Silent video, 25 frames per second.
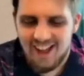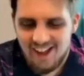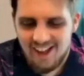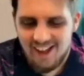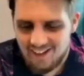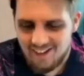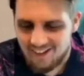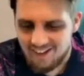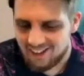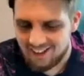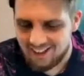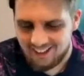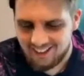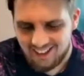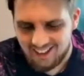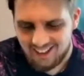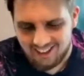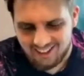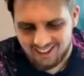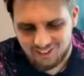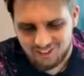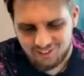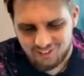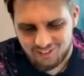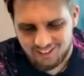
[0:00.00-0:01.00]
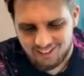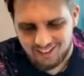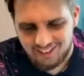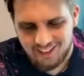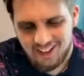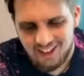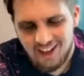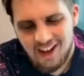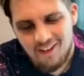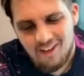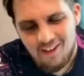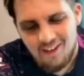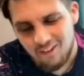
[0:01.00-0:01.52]
that's fair.
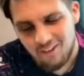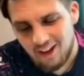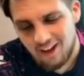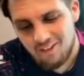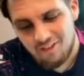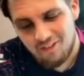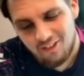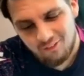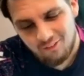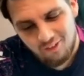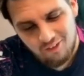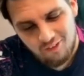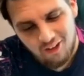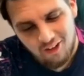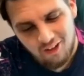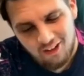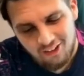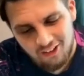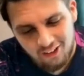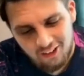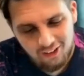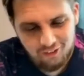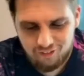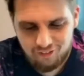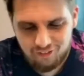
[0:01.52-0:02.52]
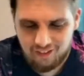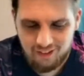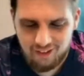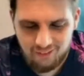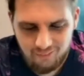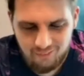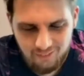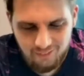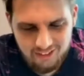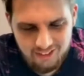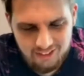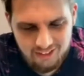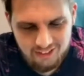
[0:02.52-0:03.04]
We've got another fan
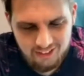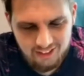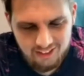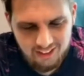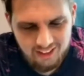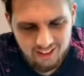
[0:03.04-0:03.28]
question.